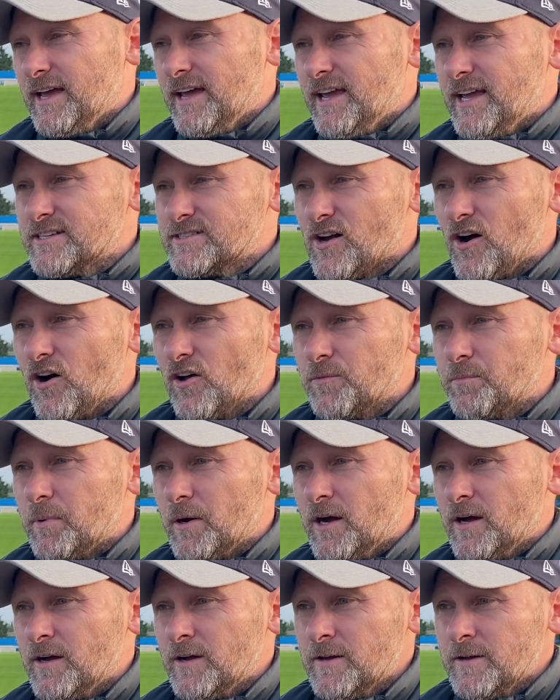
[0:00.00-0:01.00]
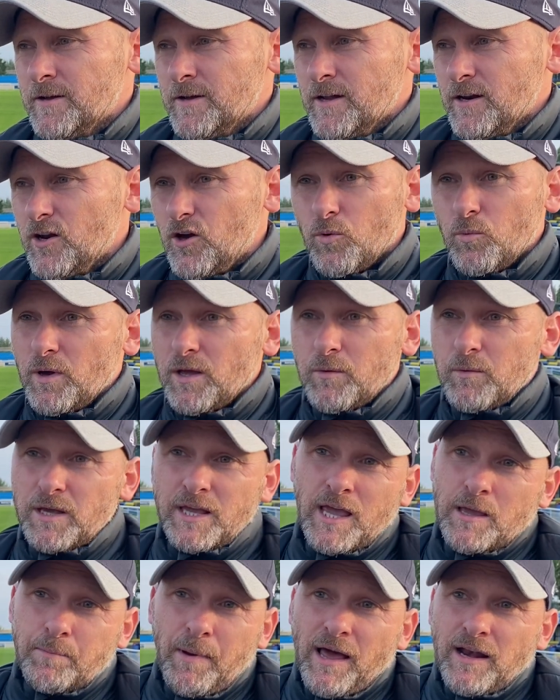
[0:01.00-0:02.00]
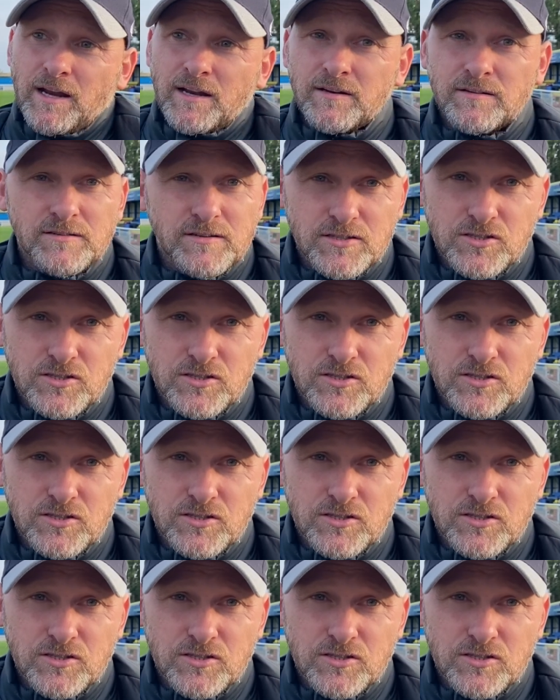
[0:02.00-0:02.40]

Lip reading: It is hard, but look, we keep battling.